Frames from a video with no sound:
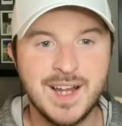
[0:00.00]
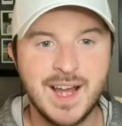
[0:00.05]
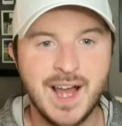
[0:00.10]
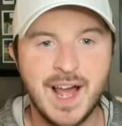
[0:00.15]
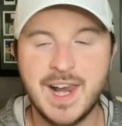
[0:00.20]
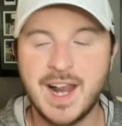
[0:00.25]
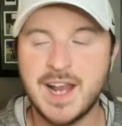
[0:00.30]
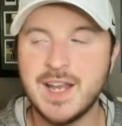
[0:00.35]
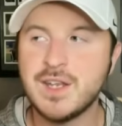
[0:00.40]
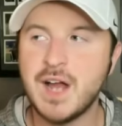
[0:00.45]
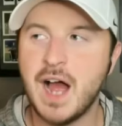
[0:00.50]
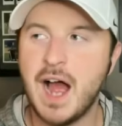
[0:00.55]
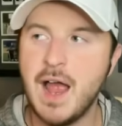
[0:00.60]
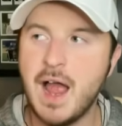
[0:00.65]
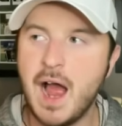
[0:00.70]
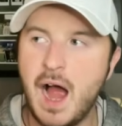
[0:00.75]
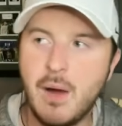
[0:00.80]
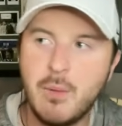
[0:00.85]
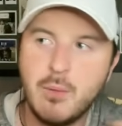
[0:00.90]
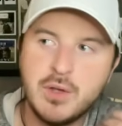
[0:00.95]
And
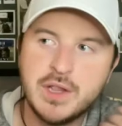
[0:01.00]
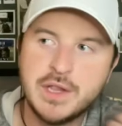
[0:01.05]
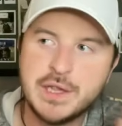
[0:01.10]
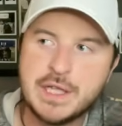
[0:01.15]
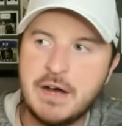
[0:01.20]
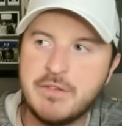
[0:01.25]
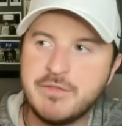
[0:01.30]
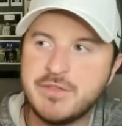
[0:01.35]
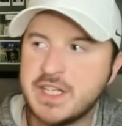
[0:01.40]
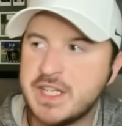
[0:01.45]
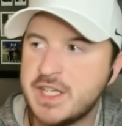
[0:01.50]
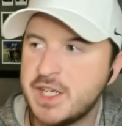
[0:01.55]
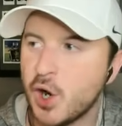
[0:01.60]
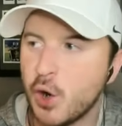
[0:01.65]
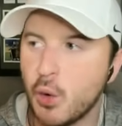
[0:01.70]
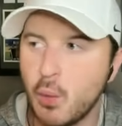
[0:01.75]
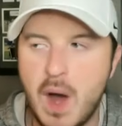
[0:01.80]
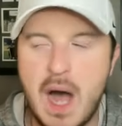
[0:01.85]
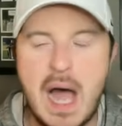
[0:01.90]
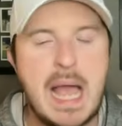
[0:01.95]
I would love to
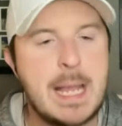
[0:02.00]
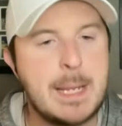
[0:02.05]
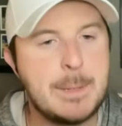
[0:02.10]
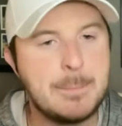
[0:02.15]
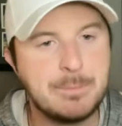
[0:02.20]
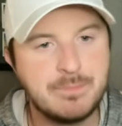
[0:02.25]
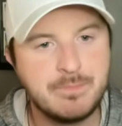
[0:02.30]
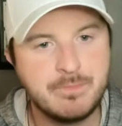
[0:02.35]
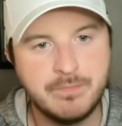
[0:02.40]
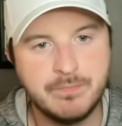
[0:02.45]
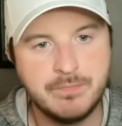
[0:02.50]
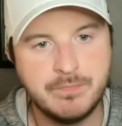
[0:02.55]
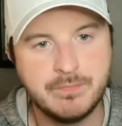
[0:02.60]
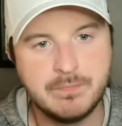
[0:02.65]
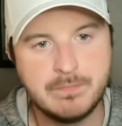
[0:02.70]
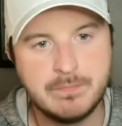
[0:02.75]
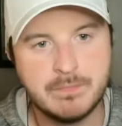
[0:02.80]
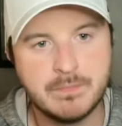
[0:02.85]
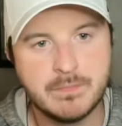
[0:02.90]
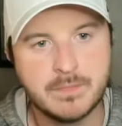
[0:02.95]
hear why.
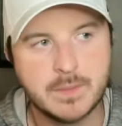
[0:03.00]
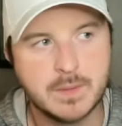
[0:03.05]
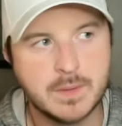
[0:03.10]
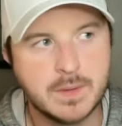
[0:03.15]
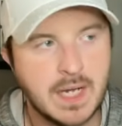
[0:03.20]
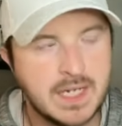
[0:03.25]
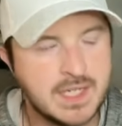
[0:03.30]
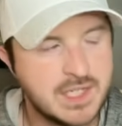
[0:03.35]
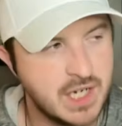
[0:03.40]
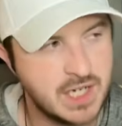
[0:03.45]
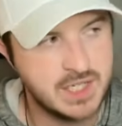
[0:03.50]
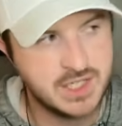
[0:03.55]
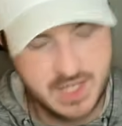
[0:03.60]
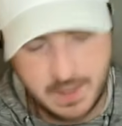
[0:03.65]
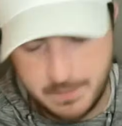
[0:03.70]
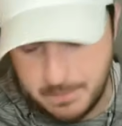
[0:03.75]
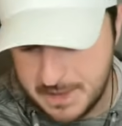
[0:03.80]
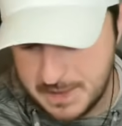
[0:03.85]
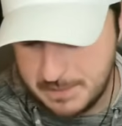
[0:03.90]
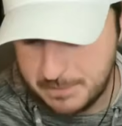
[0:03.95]
I saw
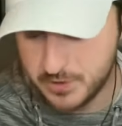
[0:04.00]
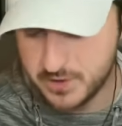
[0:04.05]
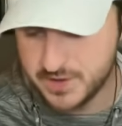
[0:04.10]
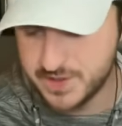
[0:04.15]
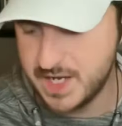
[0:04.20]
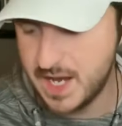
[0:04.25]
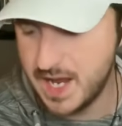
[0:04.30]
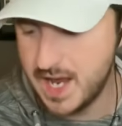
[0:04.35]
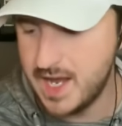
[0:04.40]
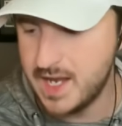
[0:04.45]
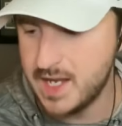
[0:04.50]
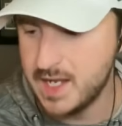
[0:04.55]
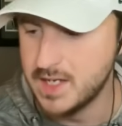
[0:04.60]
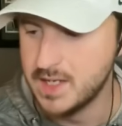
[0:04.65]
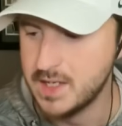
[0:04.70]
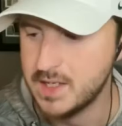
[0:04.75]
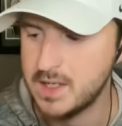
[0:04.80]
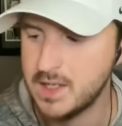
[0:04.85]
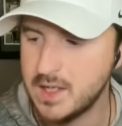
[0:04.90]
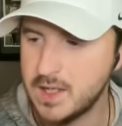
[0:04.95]
some people say,
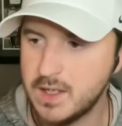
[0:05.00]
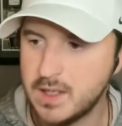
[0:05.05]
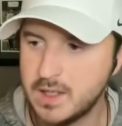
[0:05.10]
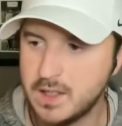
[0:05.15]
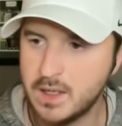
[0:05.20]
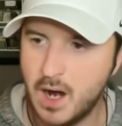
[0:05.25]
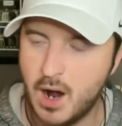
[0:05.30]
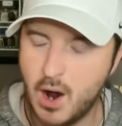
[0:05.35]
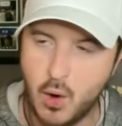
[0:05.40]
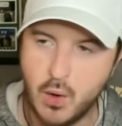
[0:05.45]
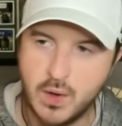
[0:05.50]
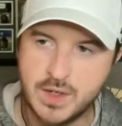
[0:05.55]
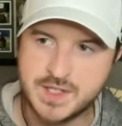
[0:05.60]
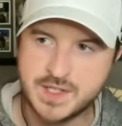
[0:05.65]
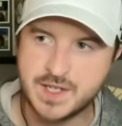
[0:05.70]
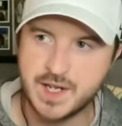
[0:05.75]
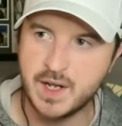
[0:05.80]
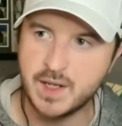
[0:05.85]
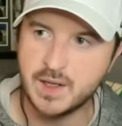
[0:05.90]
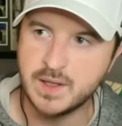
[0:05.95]
oh,
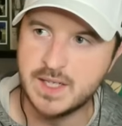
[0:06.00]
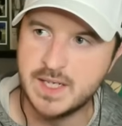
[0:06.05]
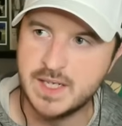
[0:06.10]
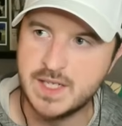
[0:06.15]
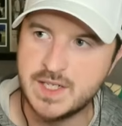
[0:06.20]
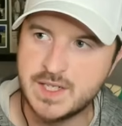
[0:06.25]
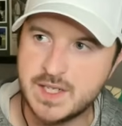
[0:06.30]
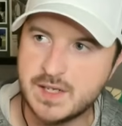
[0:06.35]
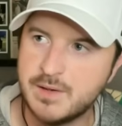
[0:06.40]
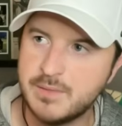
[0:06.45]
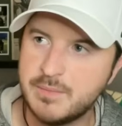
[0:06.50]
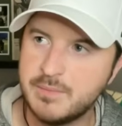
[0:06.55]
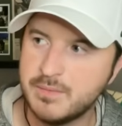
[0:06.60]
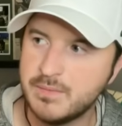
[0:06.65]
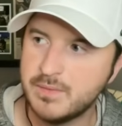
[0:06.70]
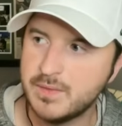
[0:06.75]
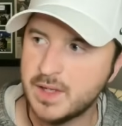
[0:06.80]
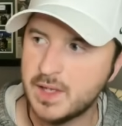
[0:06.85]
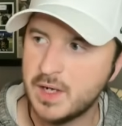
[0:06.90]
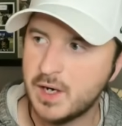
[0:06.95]
it's going to lead to,
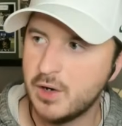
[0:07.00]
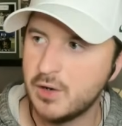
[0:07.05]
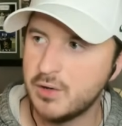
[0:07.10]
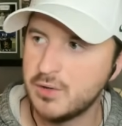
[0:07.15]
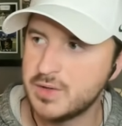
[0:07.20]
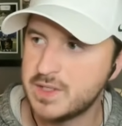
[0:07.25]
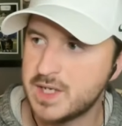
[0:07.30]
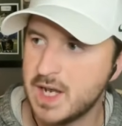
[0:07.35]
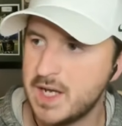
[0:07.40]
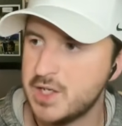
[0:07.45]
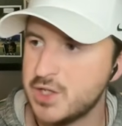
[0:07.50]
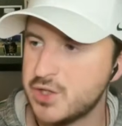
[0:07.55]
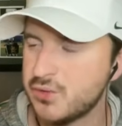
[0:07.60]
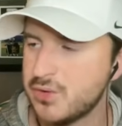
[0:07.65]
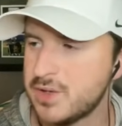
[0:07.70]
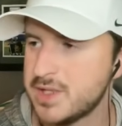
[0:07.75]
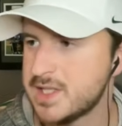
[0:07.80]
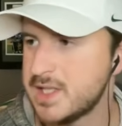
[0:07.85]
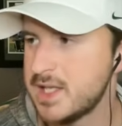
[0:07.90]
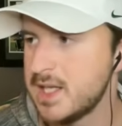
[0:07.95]
you know,
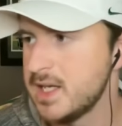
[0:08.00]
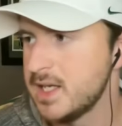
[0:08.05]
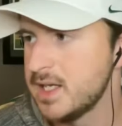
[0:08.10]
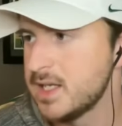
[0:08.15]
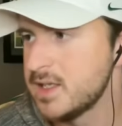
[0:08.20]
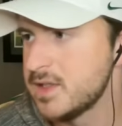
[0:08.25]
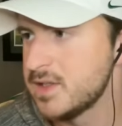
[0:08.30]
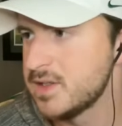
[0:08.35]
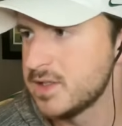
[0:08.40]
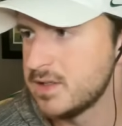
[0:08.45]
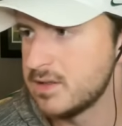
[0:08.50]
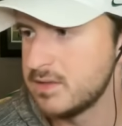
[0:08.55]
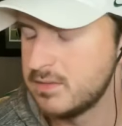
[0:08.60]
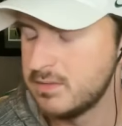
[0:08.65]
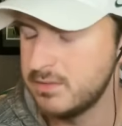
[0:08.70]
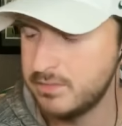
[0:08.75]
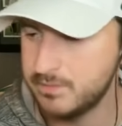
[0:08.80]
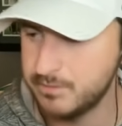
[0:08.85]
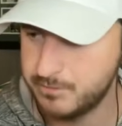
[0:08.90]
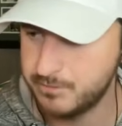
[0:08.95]
dangerous things
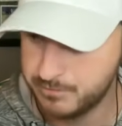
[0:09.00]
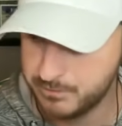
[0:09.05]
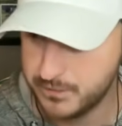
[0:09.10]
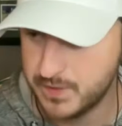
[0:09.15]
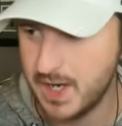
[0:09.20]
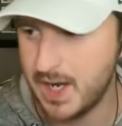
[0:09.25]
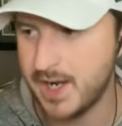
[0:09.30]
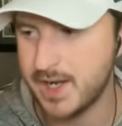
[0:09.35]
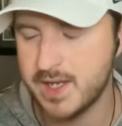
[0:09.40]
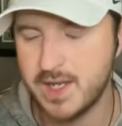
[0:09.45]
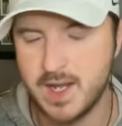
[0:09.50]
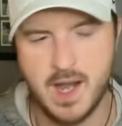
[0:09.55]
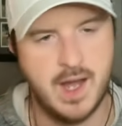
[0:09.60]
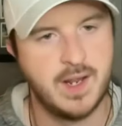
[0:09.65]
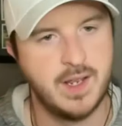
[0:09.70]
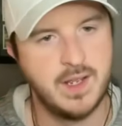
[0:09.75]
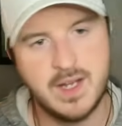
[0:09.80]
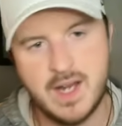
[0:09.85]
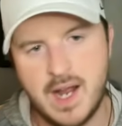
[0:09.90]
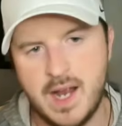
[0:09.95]
and yada,
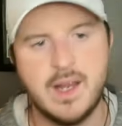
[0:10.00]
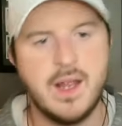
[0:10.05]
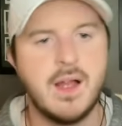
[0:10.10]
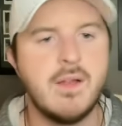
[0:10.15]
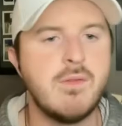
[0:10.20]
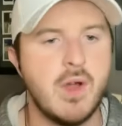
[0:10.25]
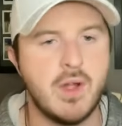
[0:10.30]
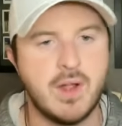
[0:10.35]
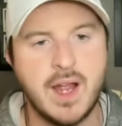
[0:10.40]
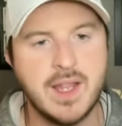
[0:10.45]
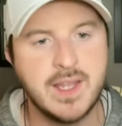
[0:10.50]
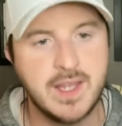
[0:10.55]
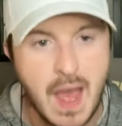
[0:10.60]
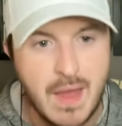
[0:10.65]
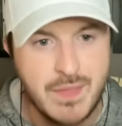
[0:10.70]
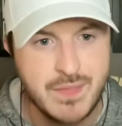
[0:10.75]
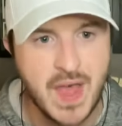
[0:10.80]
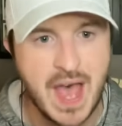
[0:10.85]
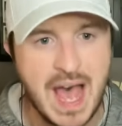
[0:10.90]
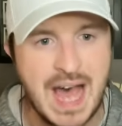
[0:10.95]
yada. And I
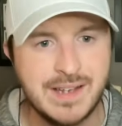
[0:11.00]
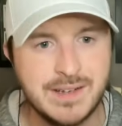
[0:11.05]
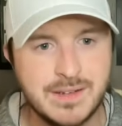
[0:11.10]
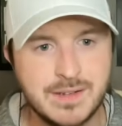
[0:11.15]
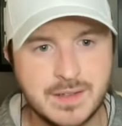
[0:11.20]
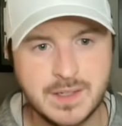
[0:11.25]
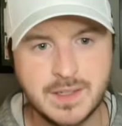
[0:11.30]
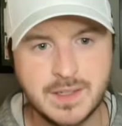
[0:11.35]
get that.